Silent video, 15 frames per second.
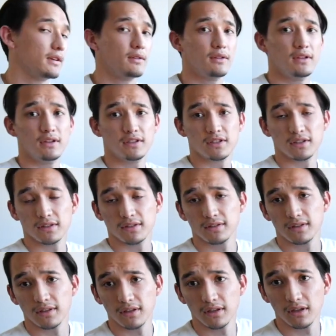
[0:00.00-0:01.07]
which is
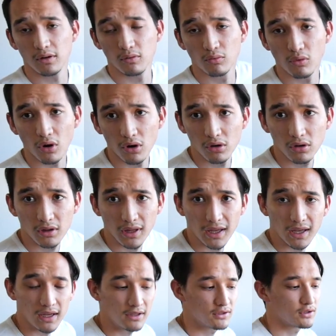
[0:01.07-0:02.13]
the Royal
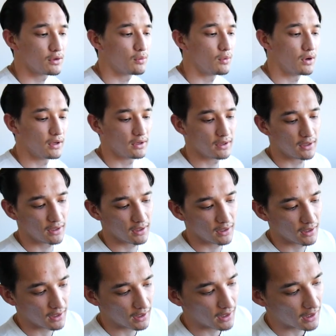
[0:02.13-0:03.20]
H01
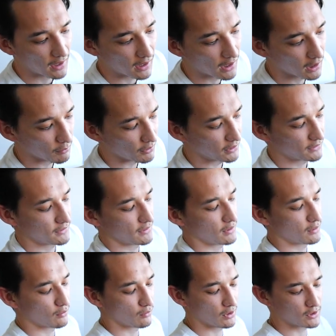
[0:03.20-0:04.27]
helmet,
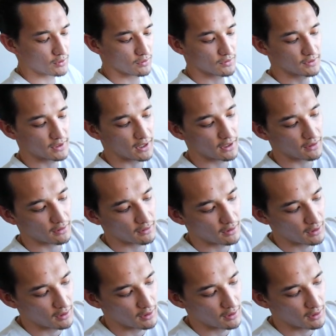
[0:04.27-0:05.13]
retro style.